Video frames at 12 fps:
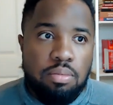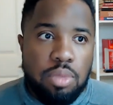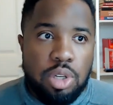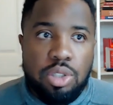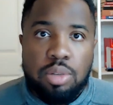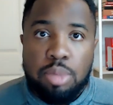
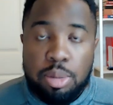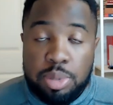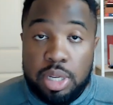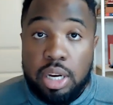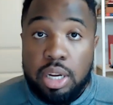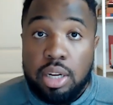there's some
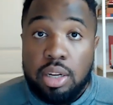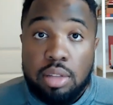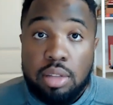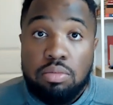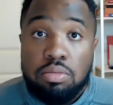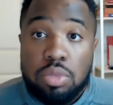upside here
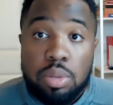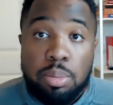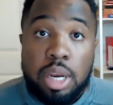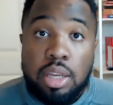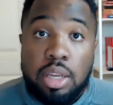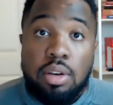that
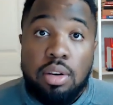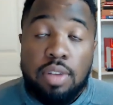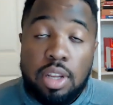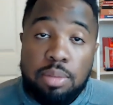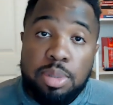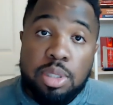somebody could
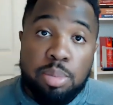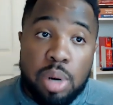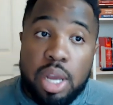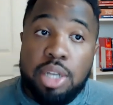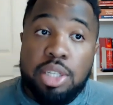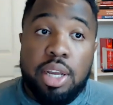develop as a
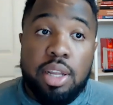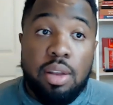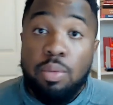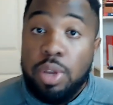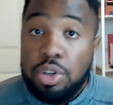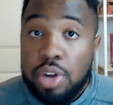project
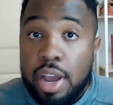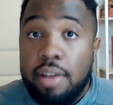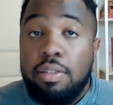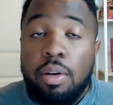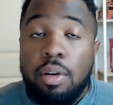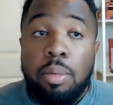and we
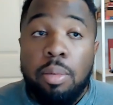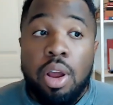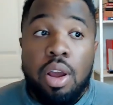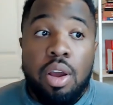draft them.